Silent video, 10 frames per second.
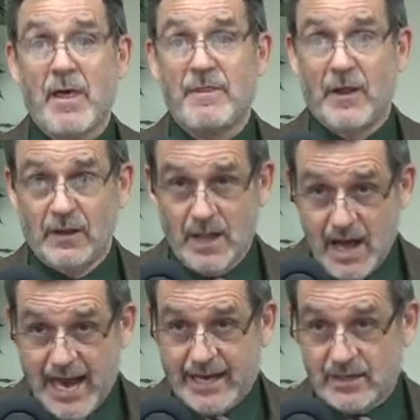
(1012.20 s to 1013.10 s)
the
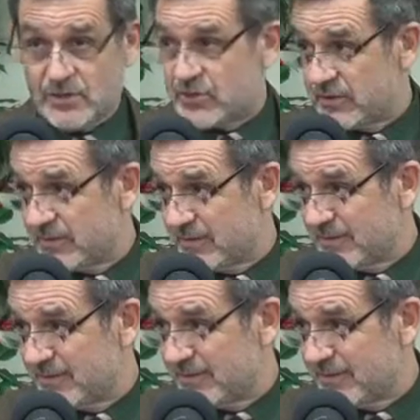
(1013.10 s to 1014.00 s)
lions
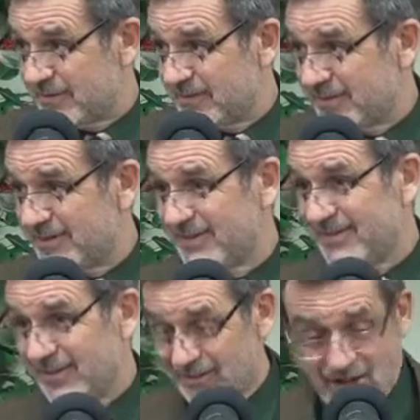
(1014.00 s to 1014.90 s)

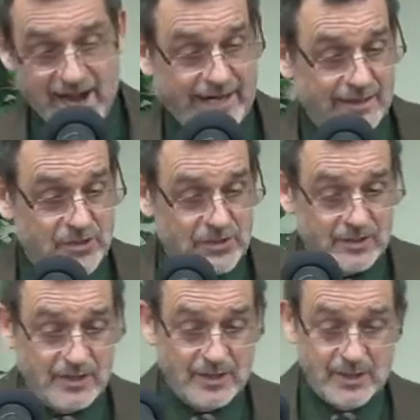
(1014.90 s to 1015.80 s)
the lions
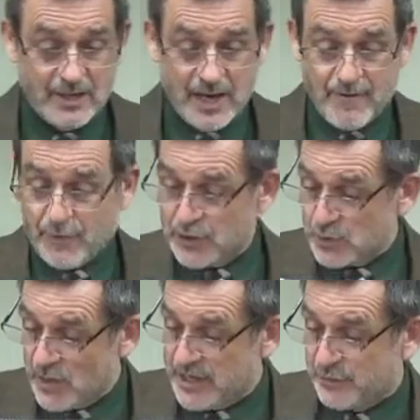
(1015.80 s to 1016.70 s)
and in verse
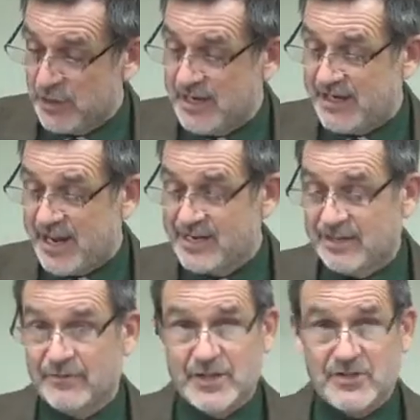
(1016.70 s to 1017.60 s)
23, the ending
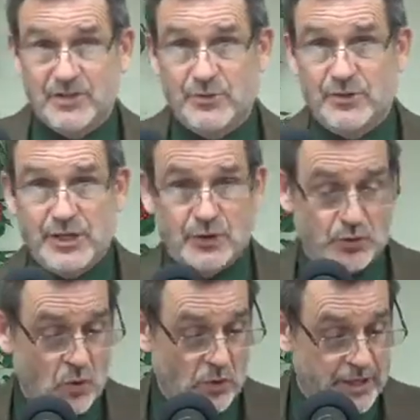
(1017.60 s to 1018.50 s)
of this interesting
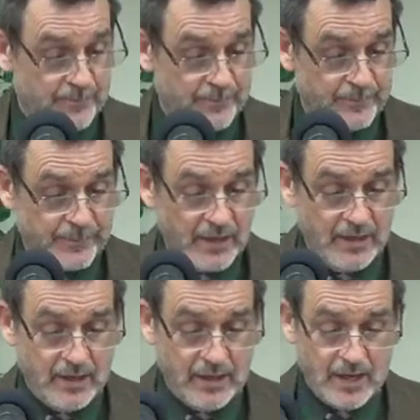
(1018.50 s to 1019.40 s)
story,
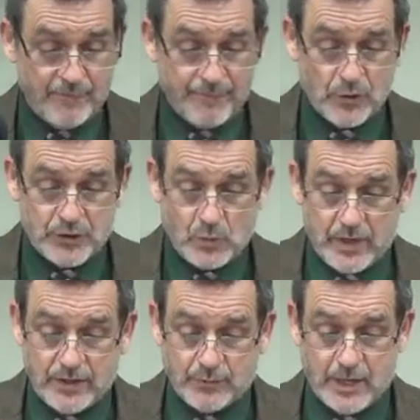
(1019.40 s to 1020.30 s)
and in verse
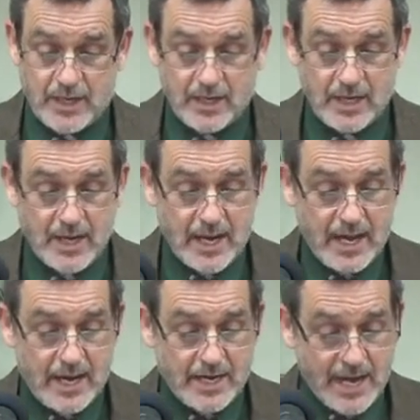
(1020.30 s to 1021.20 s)
23,
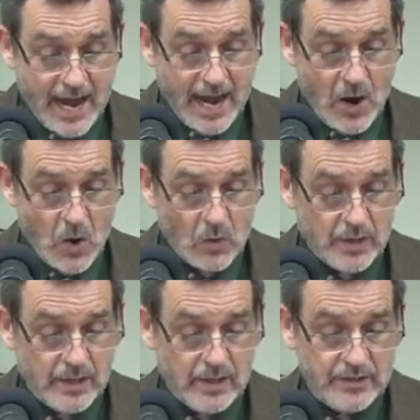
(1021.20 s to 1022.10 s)
now
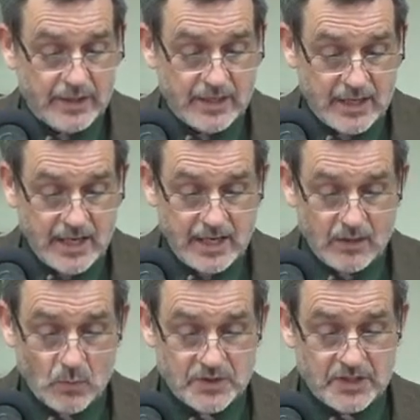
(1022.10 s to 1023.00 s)
the
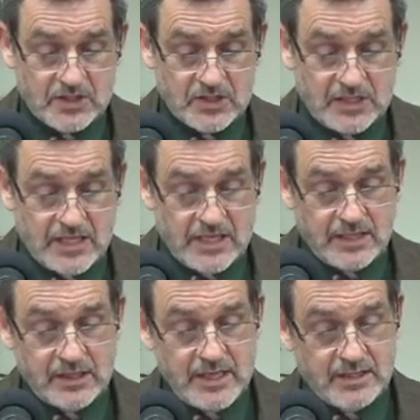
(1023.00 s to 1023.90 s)
king was exceedingly